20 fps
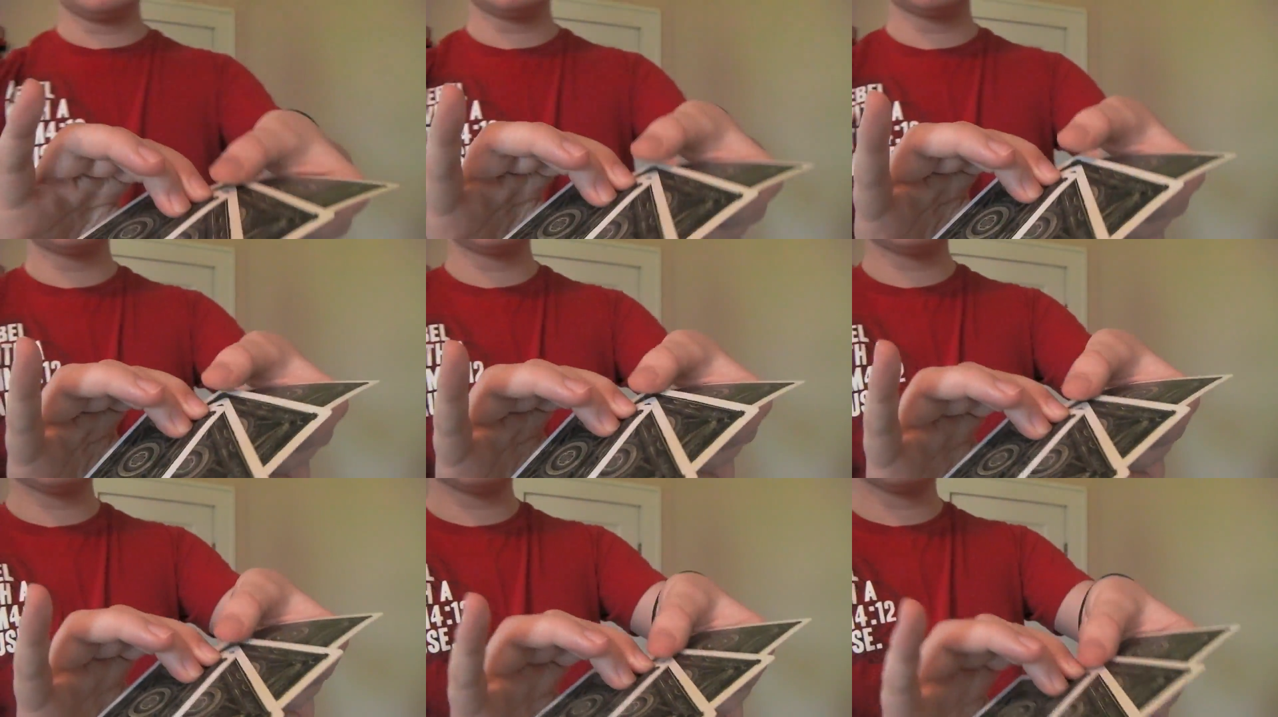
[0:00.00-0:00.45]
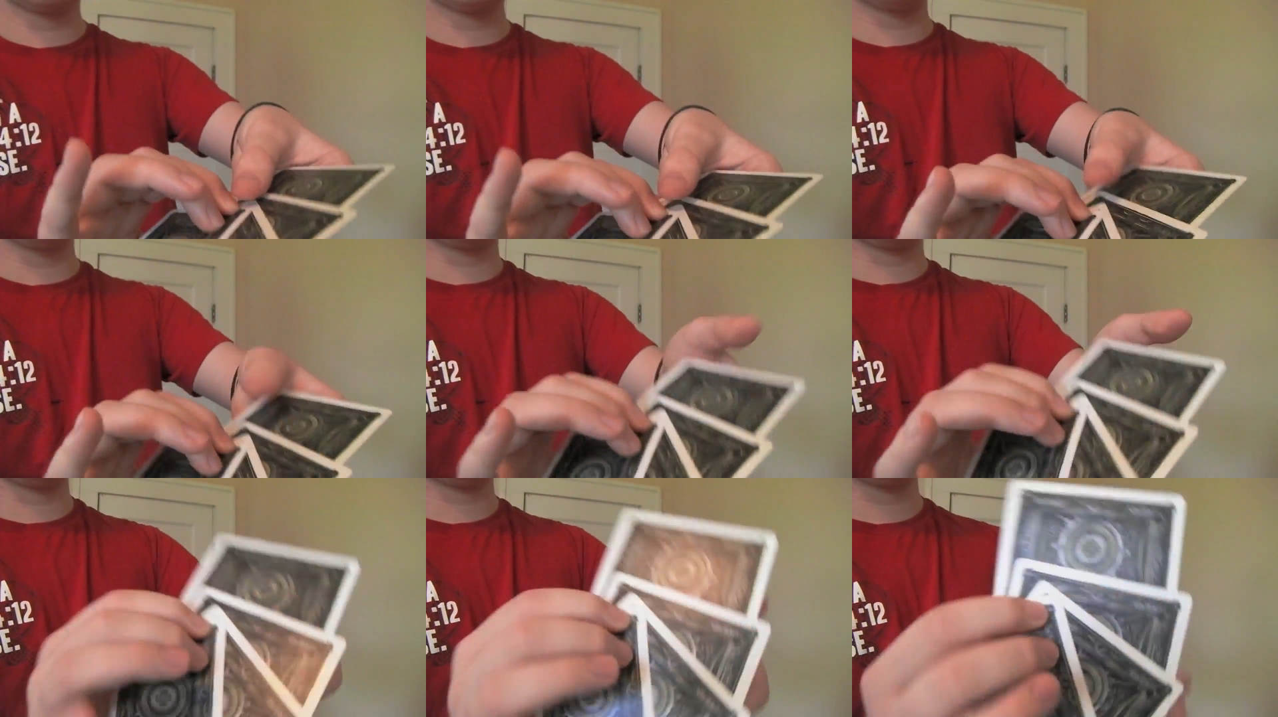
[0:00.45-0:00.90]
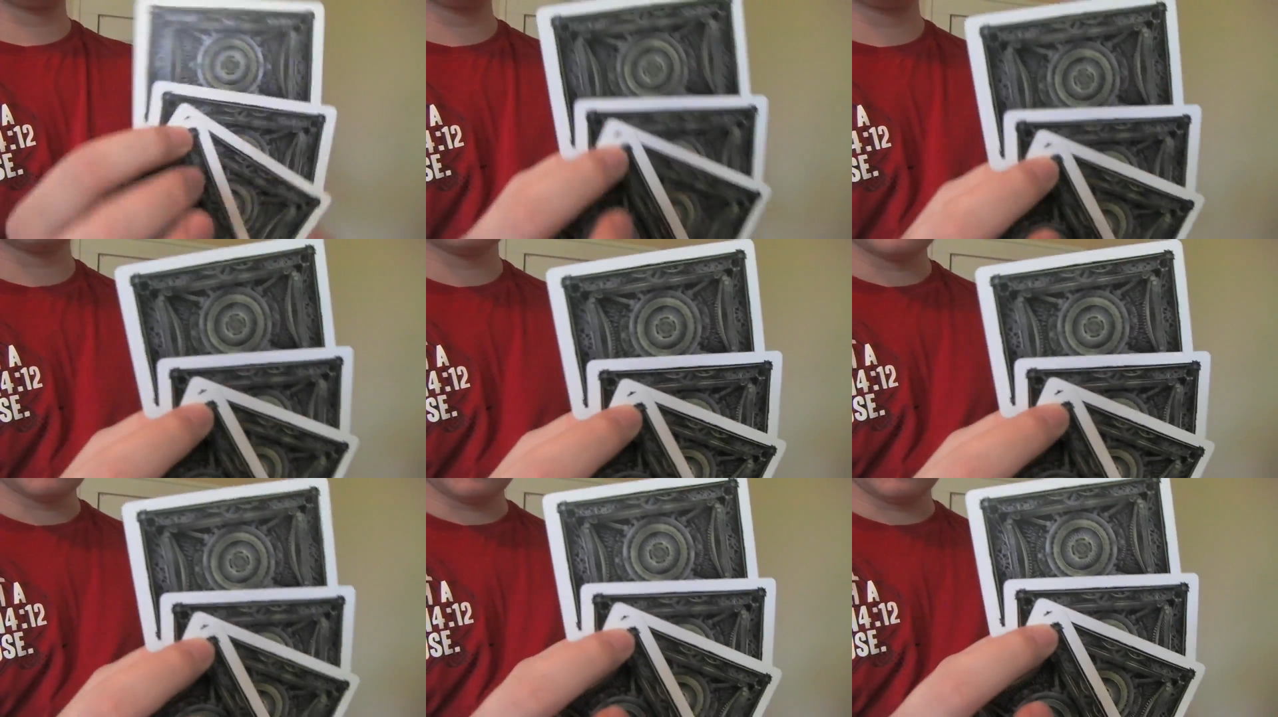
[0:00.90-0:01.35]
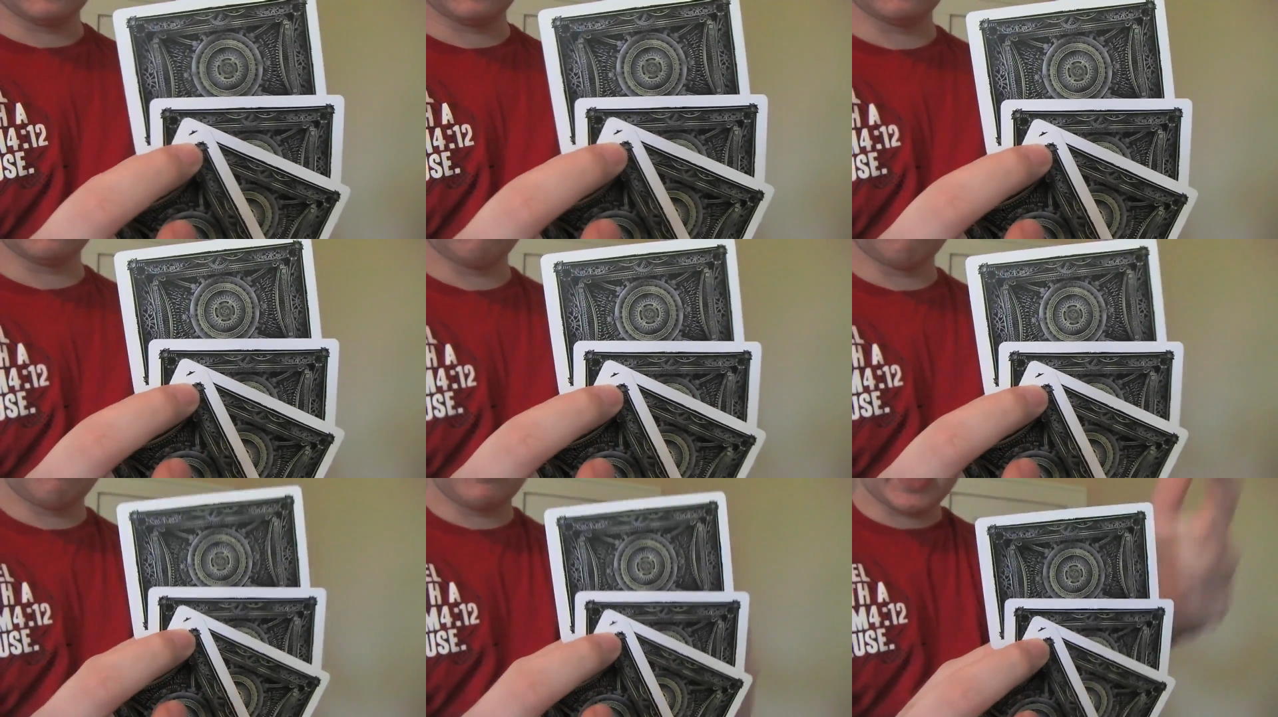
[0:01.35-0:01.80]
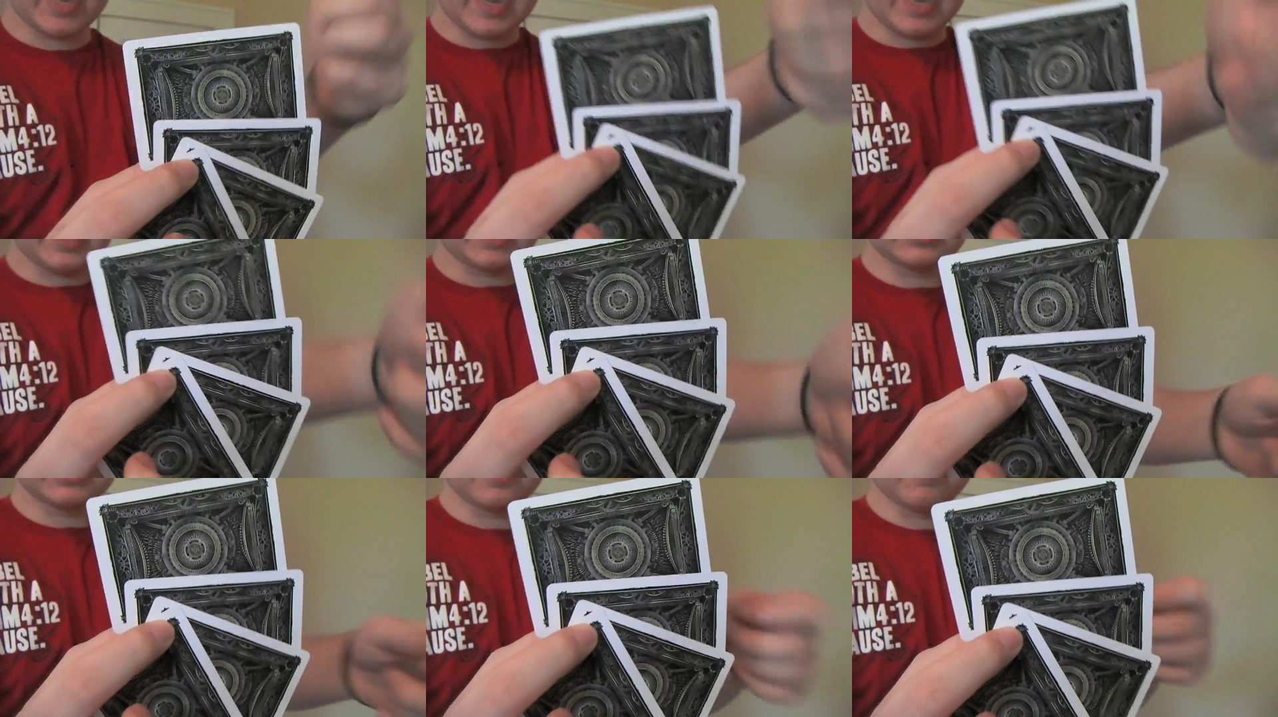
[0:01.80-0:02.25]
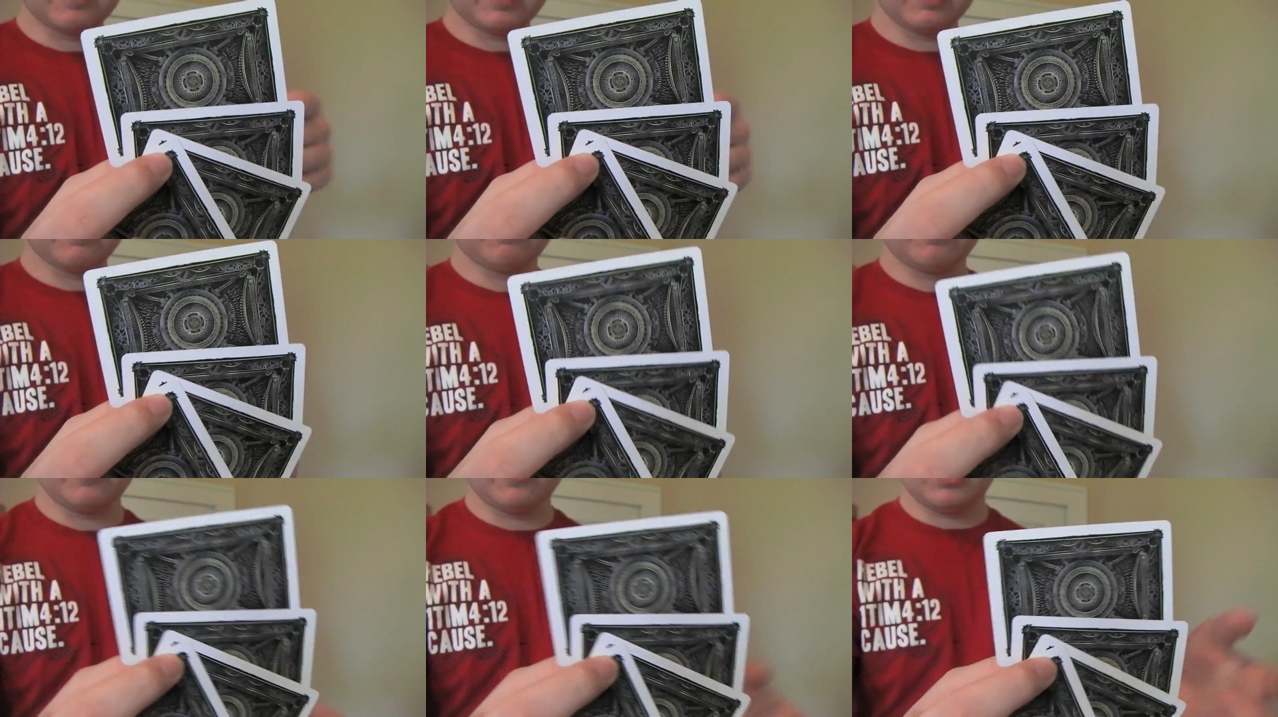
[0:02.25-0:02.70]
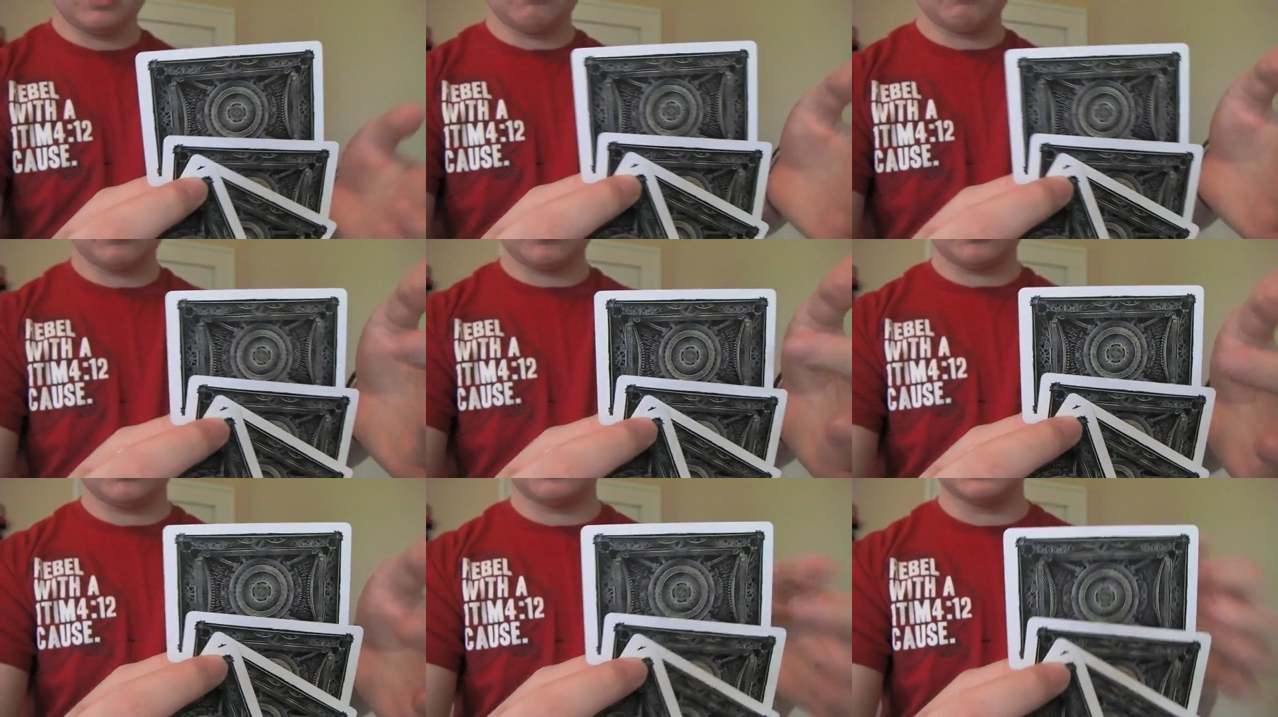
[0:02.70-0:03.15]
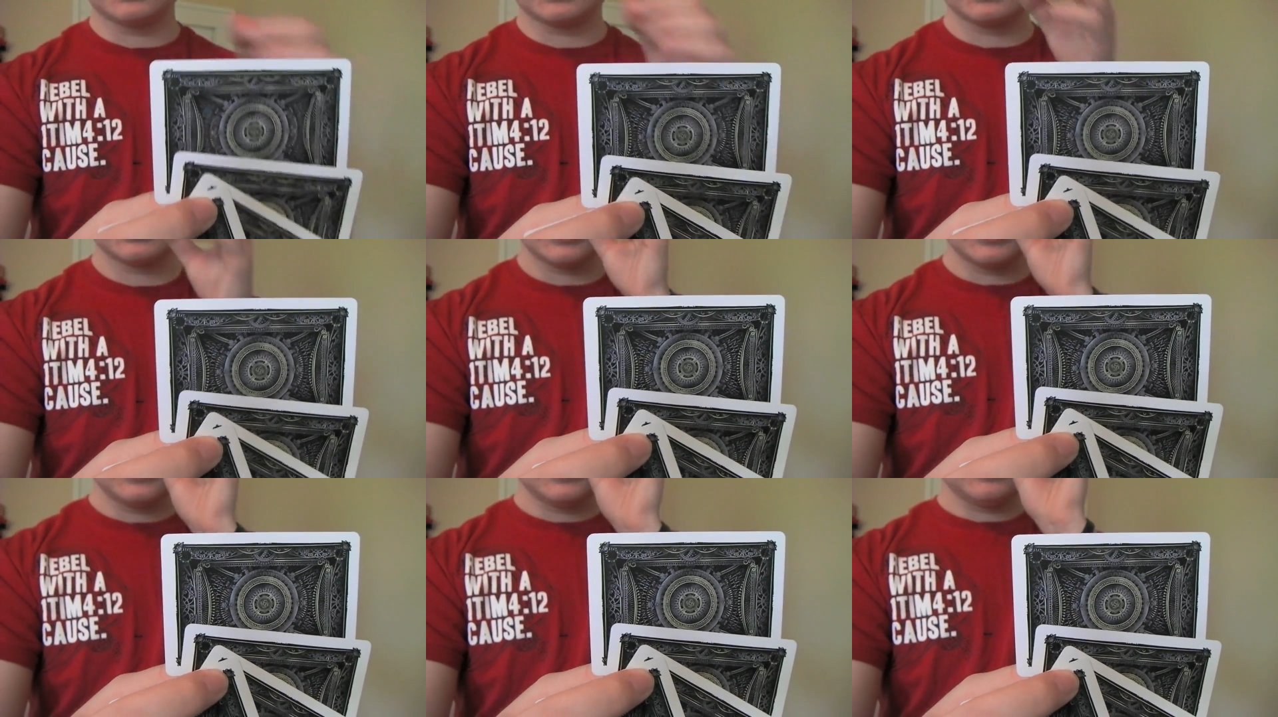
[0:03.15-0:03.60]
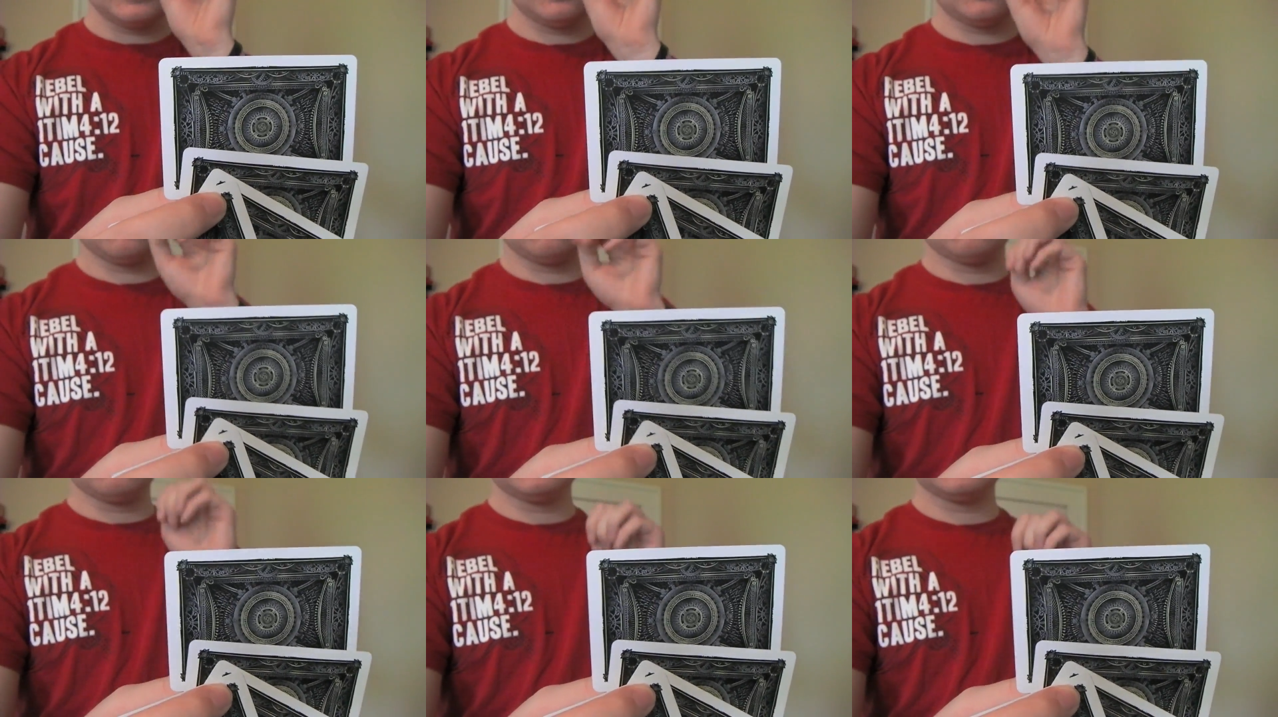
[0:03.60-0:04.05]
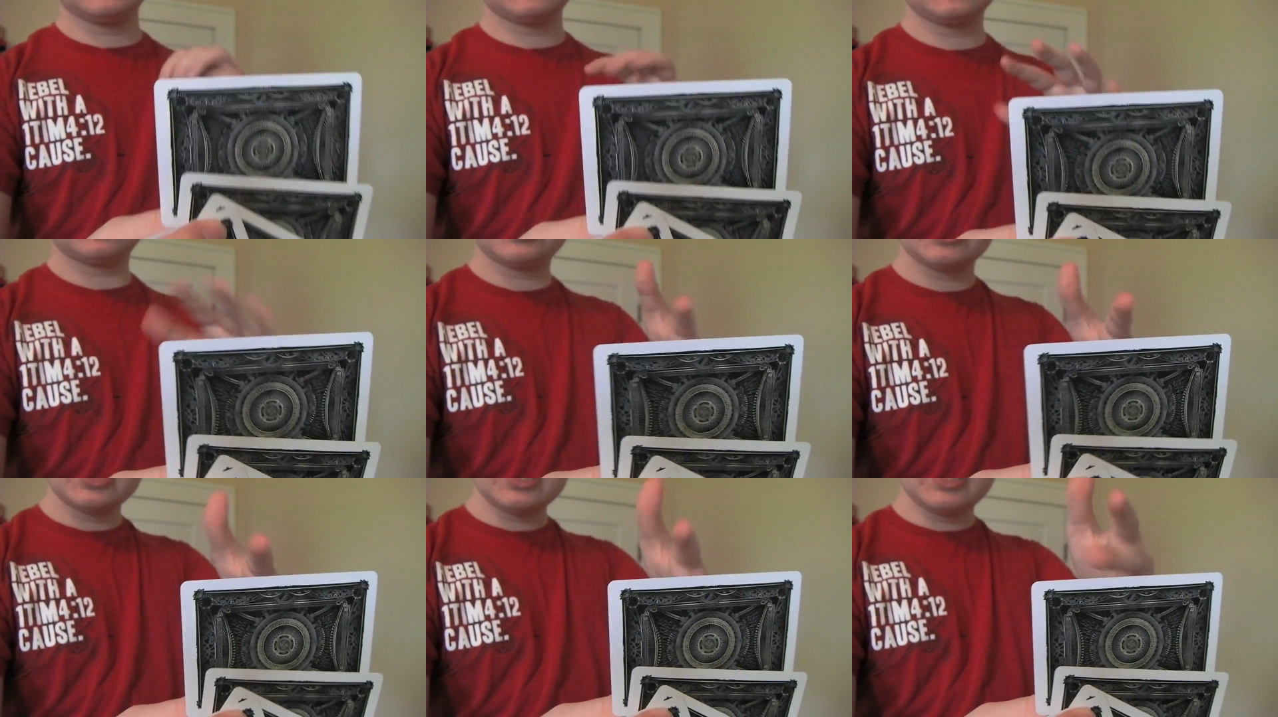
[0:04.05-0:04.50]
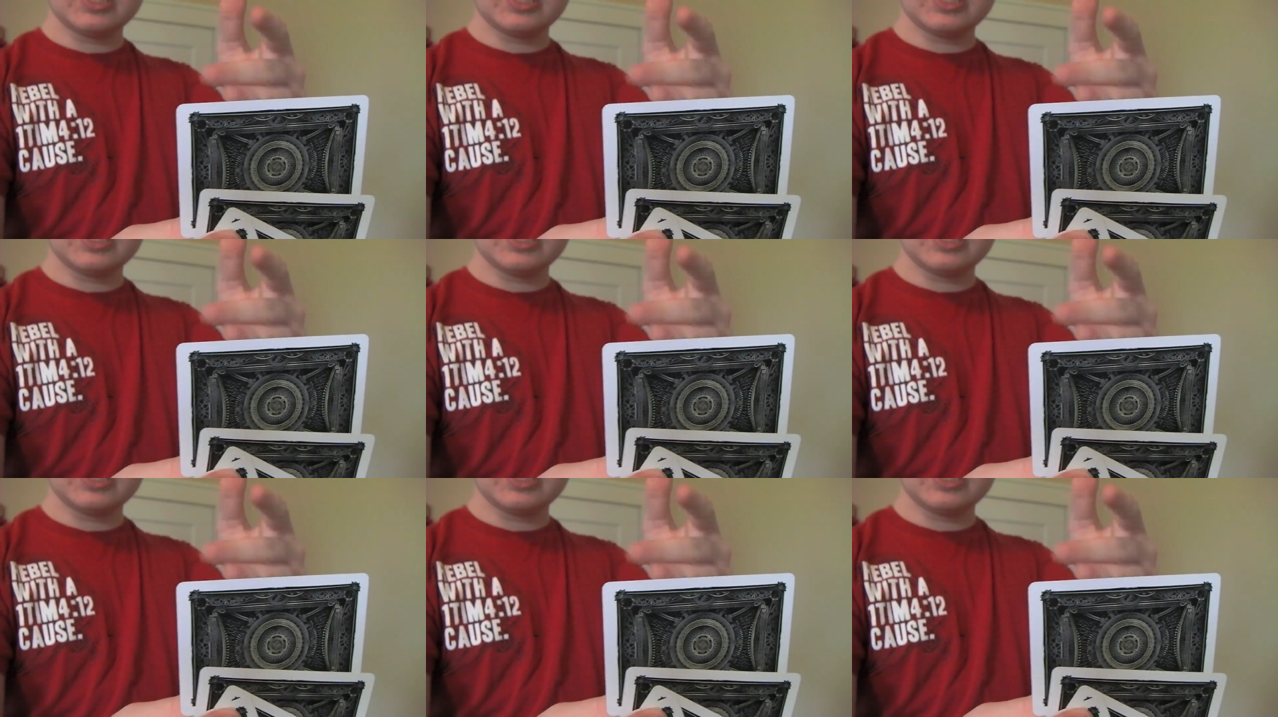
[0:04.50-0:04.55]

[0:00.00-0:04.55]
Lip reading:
Nobody's mouth can be seen.